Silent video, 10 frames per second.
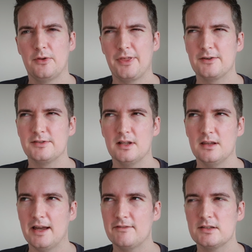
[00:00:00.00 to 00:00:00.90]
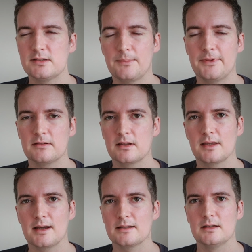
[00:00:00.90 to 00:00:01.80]
two thousand eleven, something
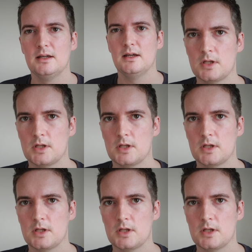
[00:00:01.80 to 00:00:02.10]
like that.